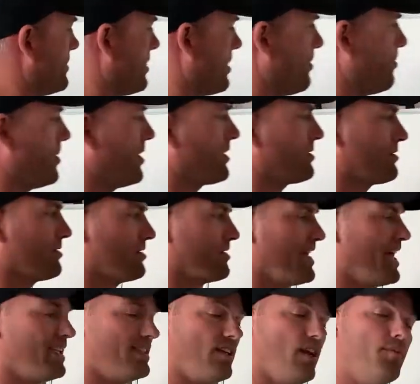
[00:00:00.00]
to the pixels.
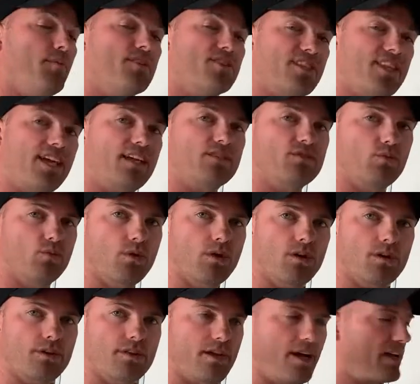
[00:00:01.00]
That's how much that is
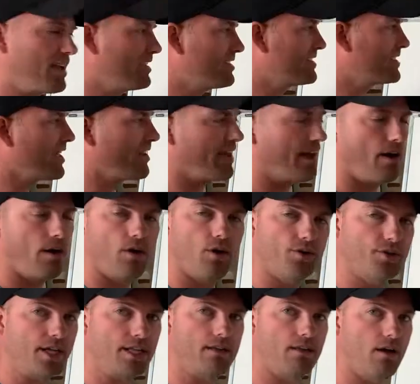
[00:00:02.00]
worth. I could sell that
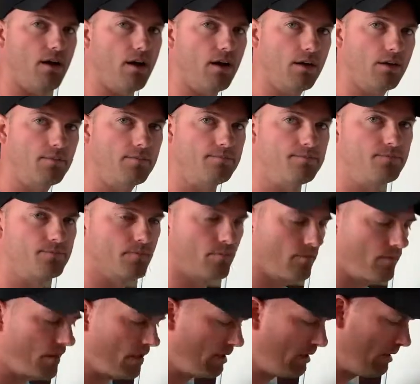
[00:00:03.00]
all day long.
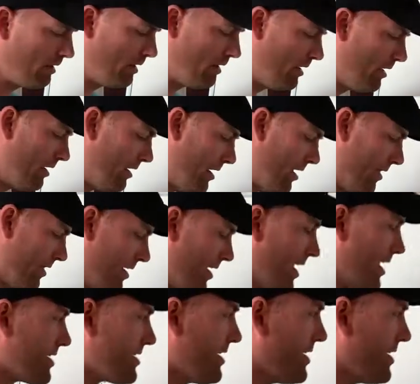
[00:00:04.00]
Now the next